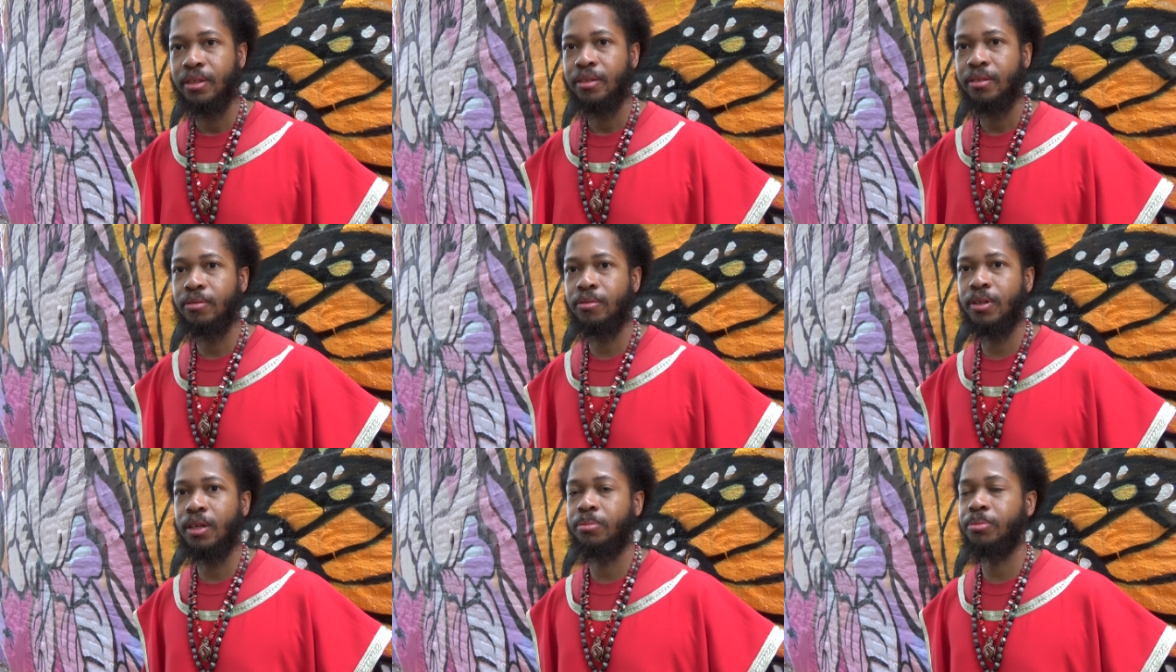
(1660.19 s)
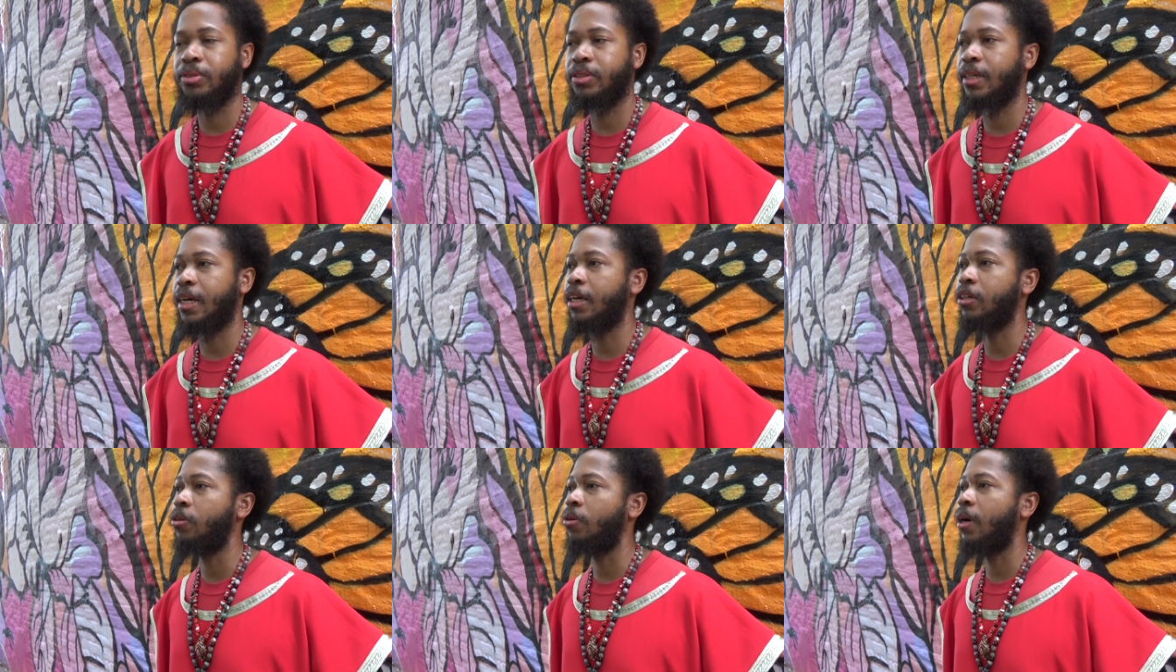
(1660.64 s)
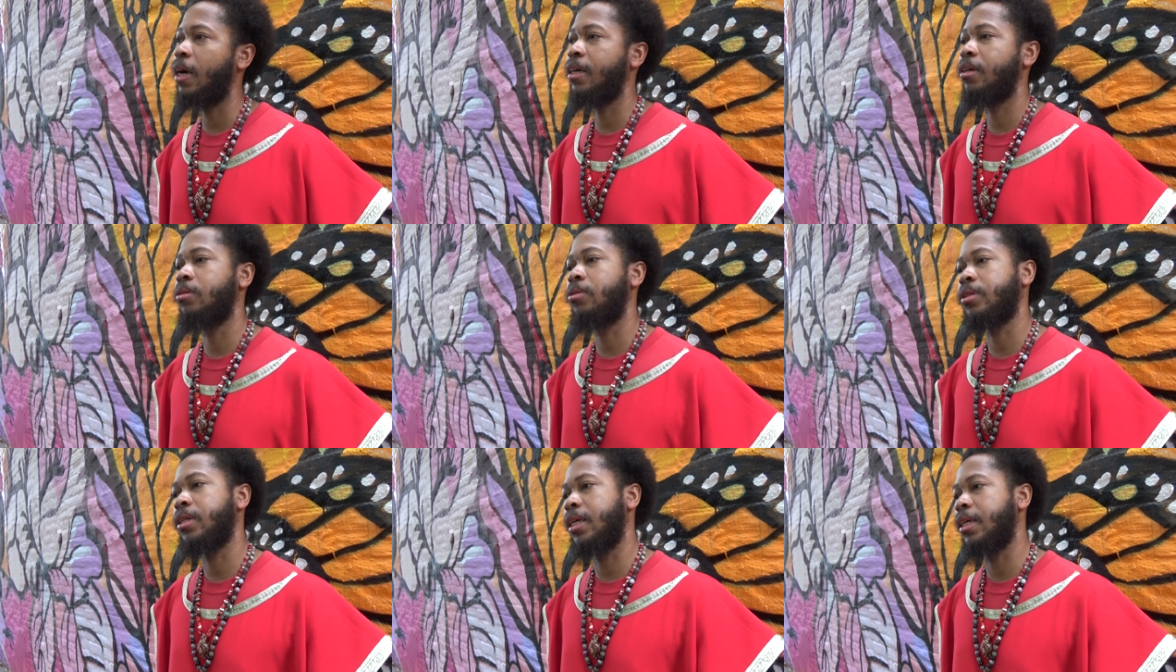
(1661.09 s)
You know what I'm saying? I know how to,
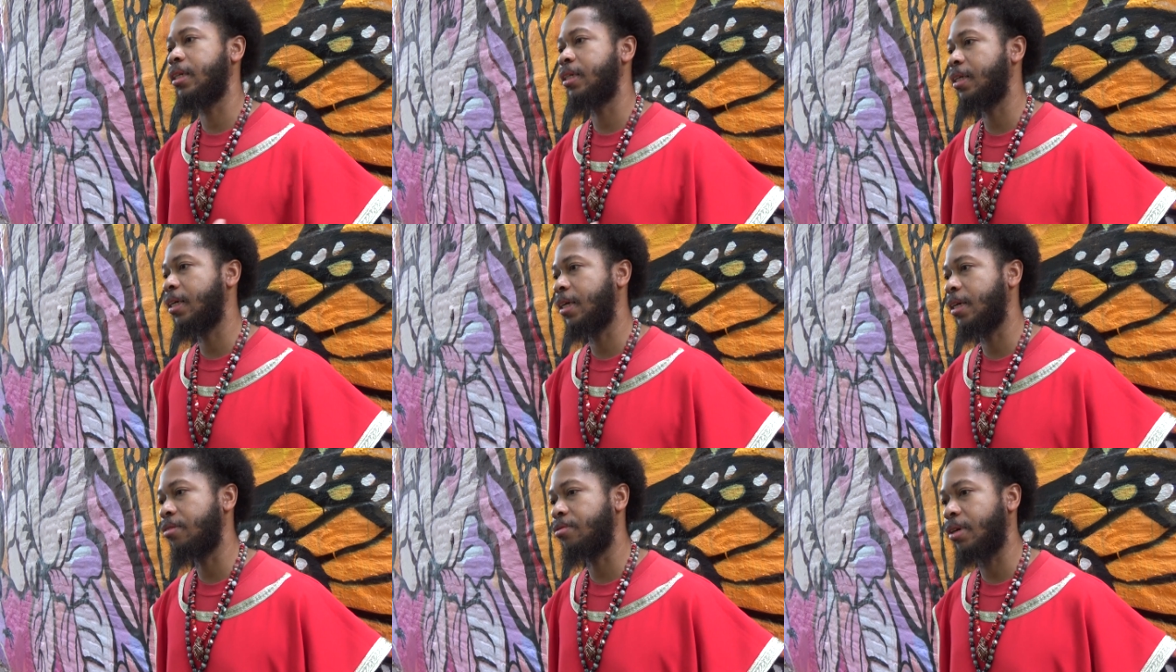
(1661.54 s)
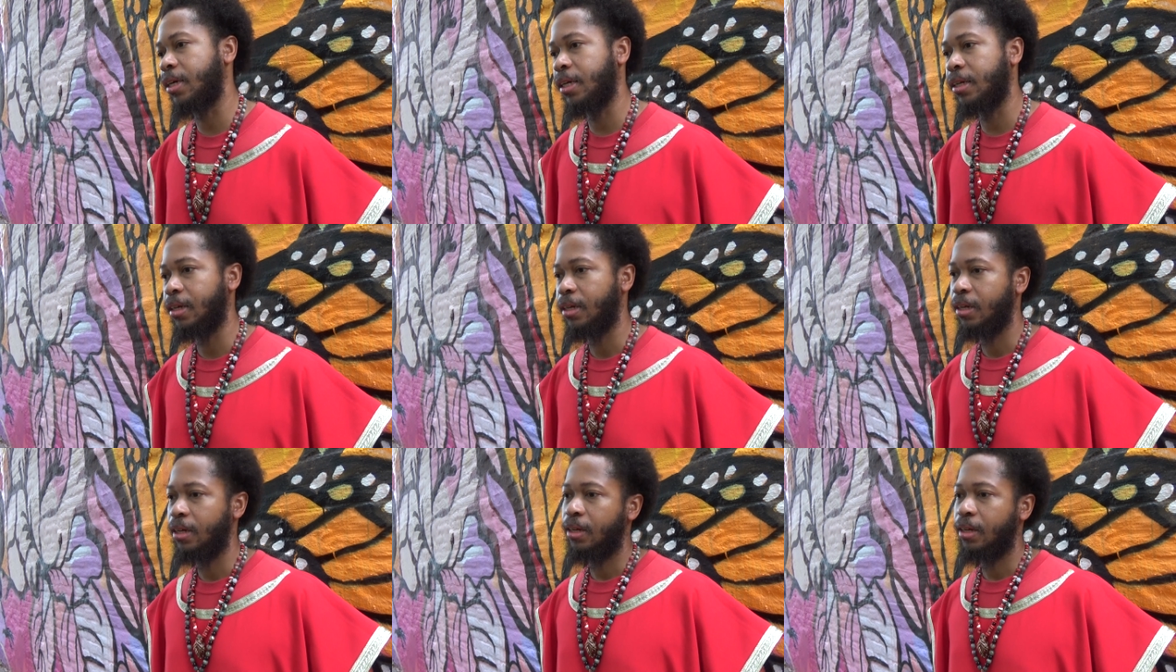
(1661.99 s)
okay, he ain't right.